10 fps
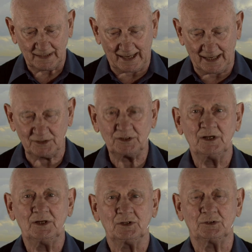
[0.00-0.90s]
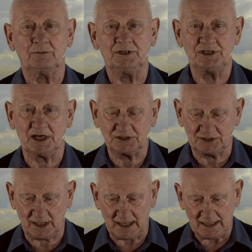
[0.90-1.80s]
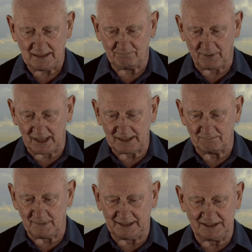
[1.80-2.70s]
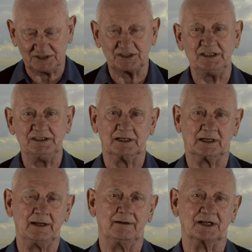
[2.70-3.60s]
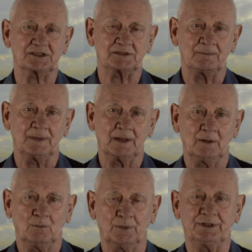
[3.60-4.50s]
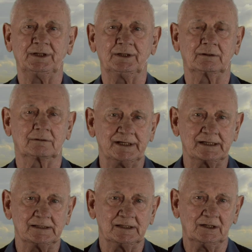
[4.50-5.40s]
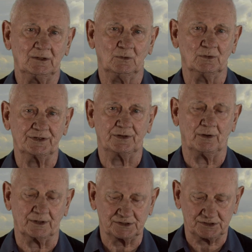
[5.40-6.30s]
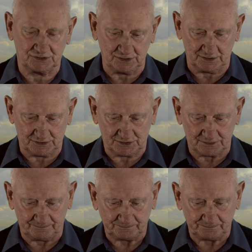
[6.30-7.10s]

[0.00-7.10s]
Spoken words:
and to rejection by many senior clerics within the Greek Orthodox Church.